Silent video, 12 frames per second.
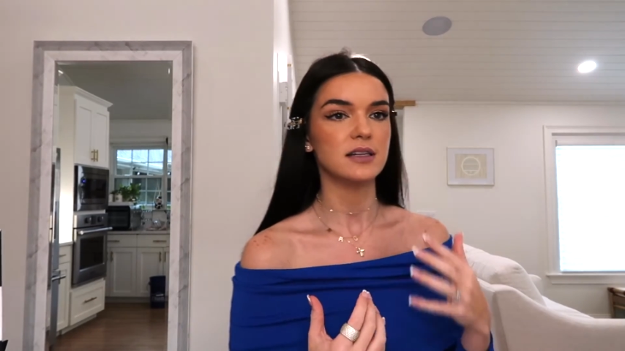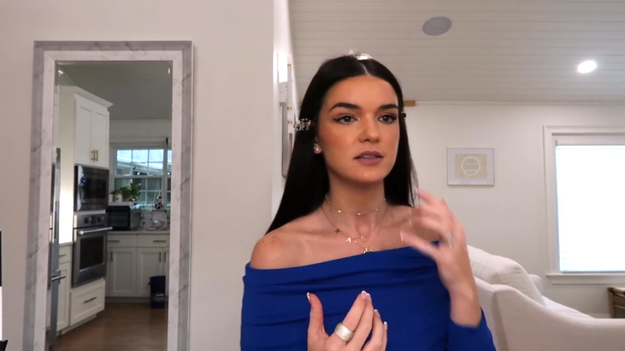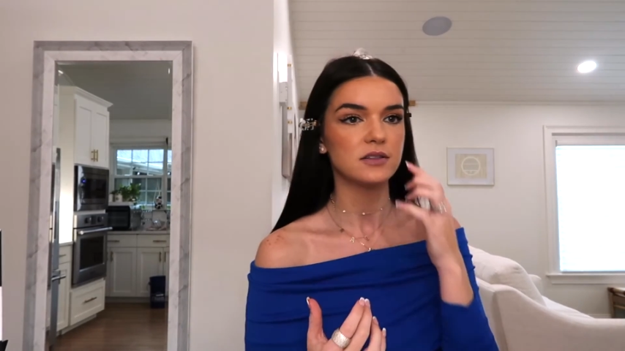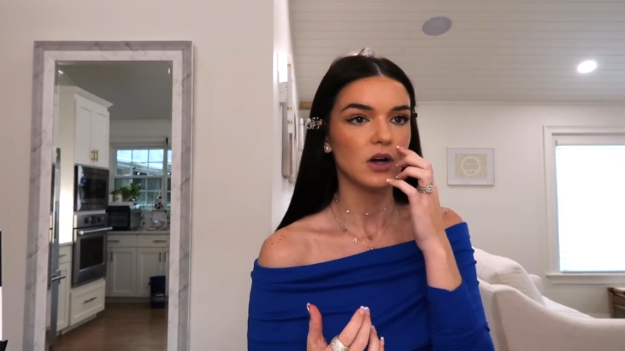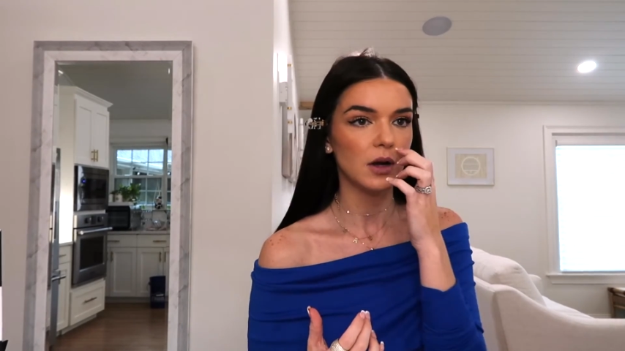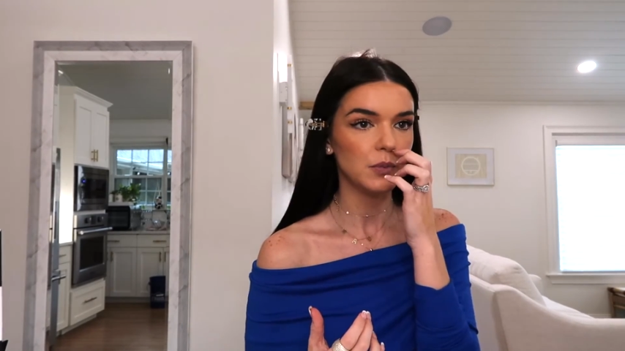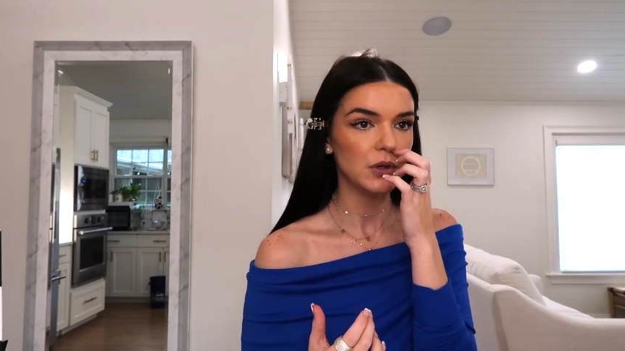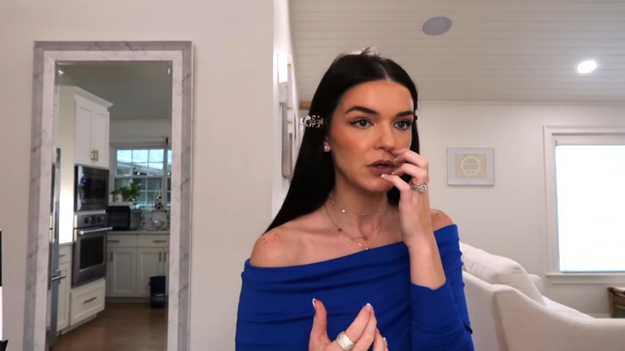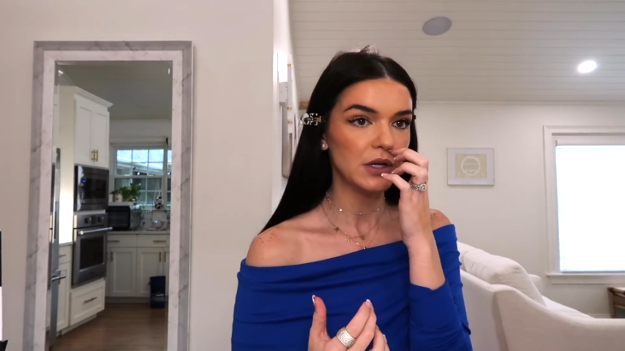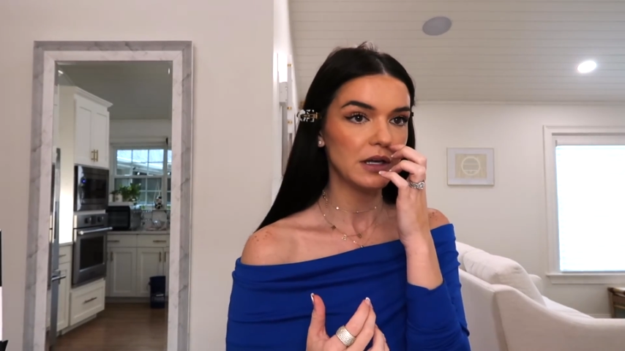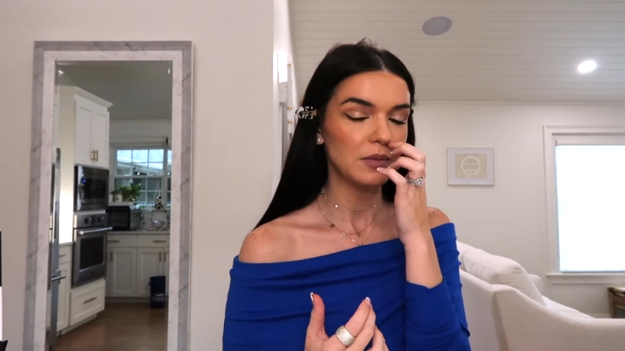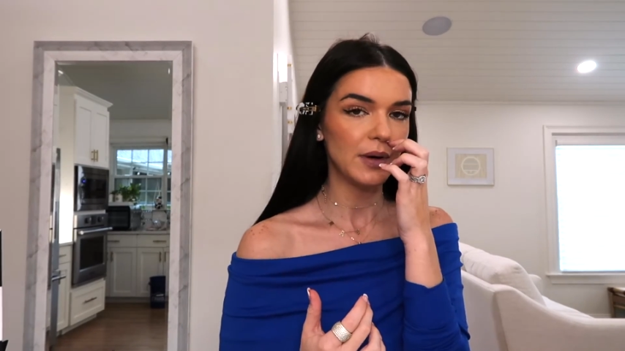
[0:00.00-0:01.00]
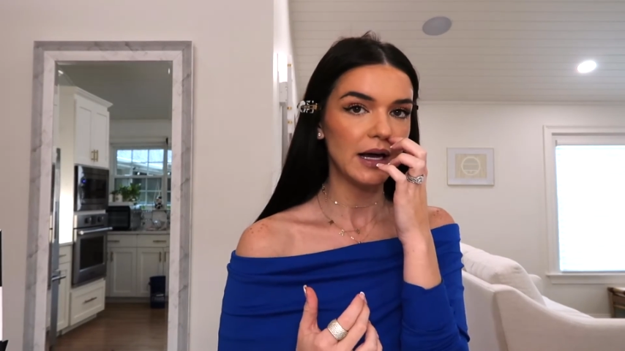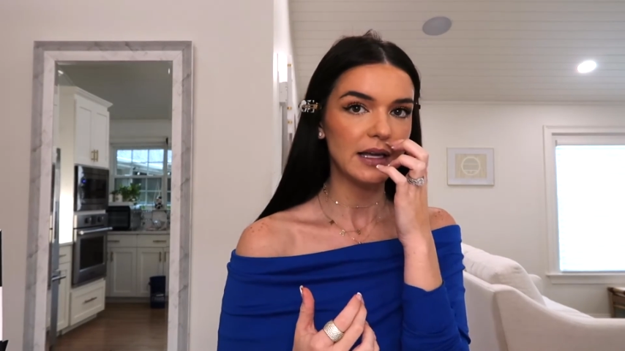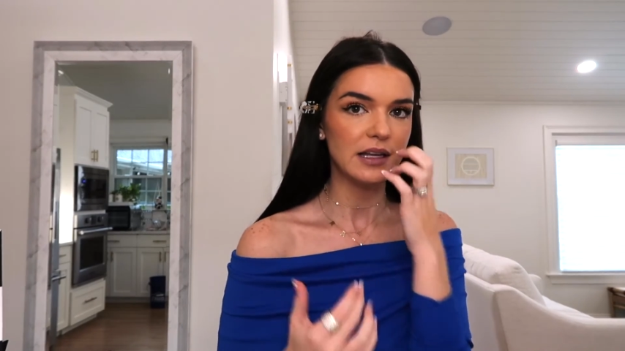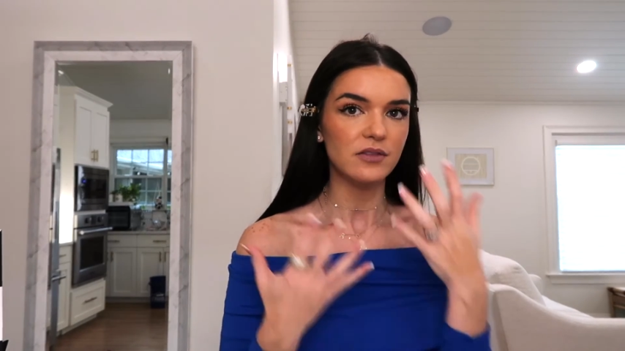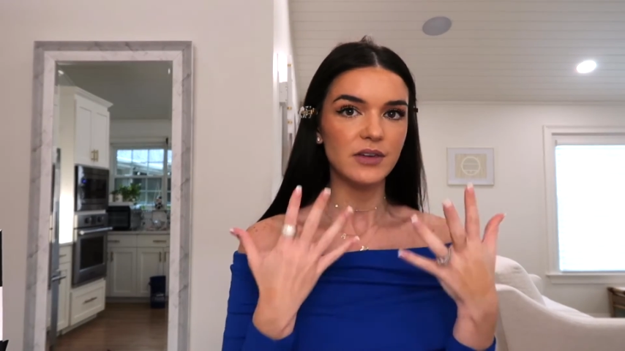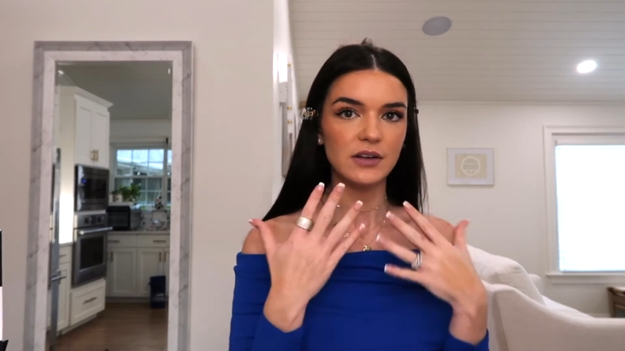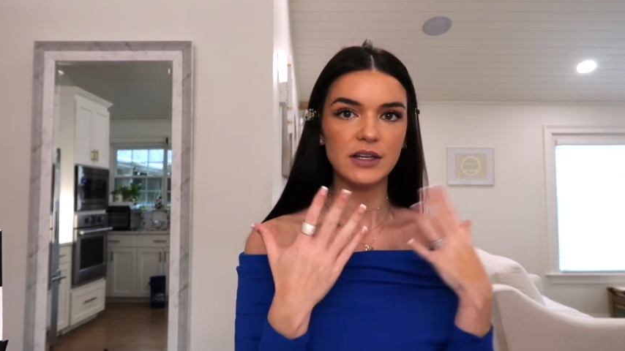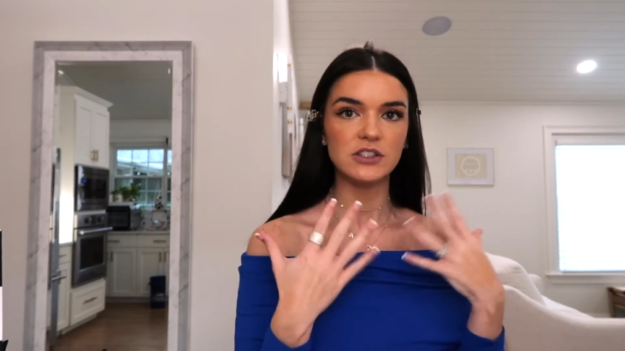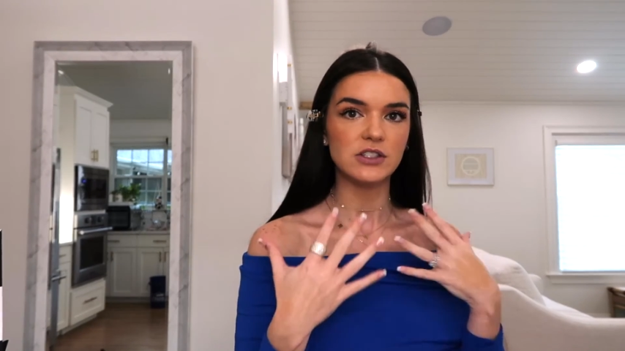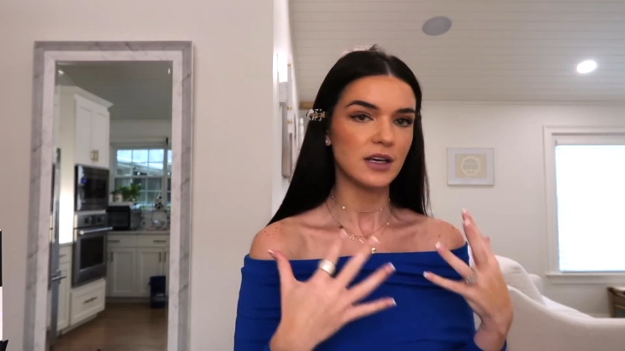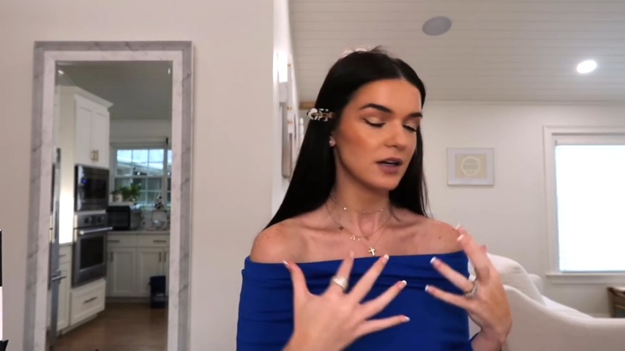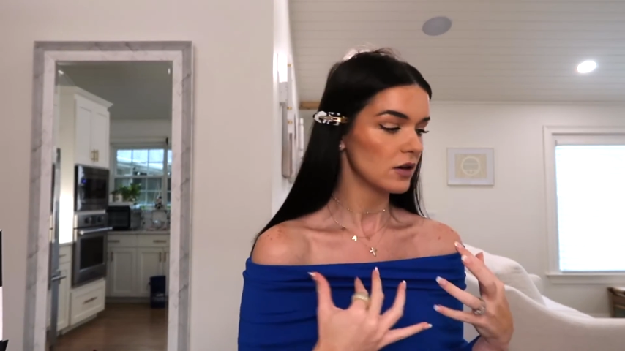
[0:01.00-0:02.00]
and it's not muted by any
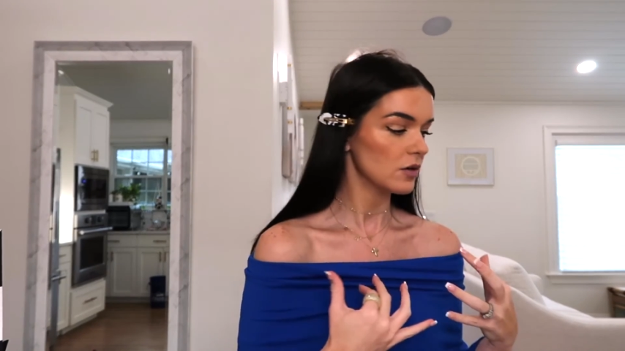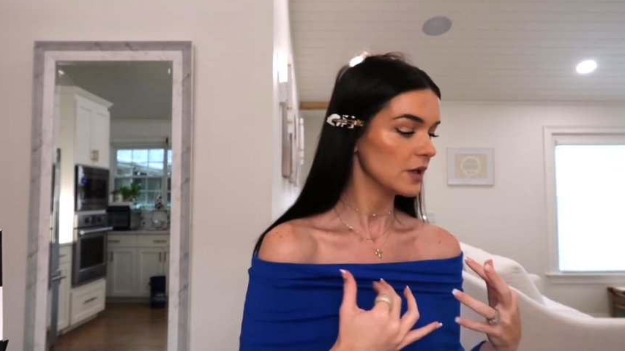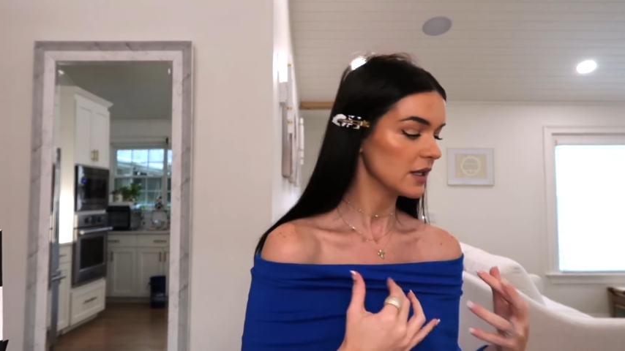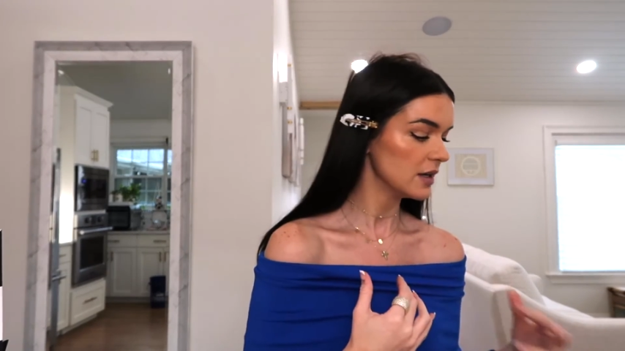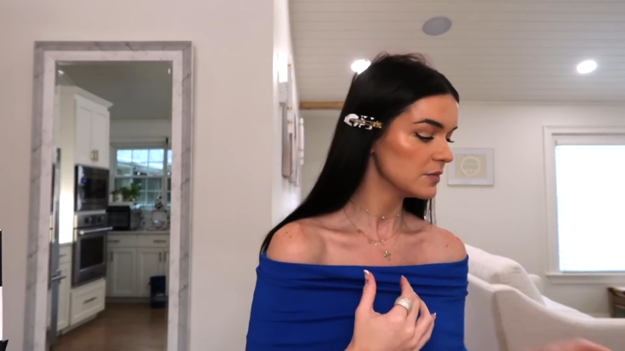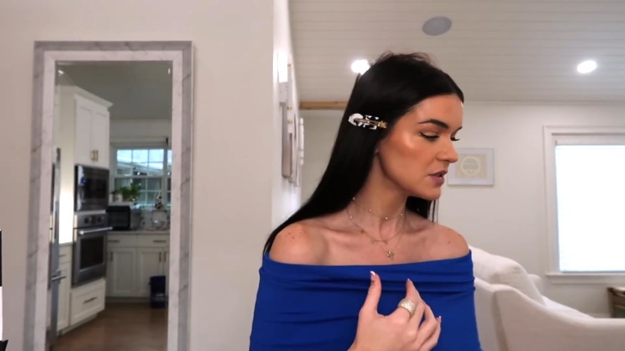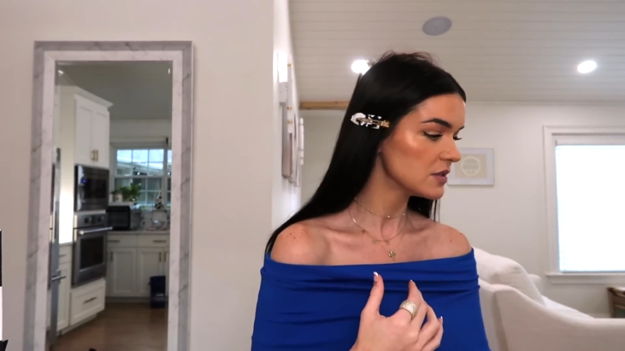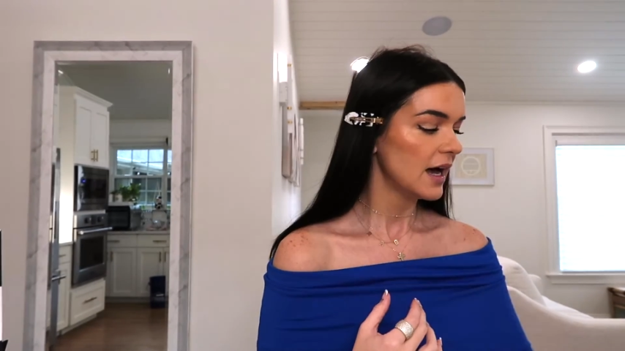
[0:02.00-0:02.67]
foundation that got on my lips.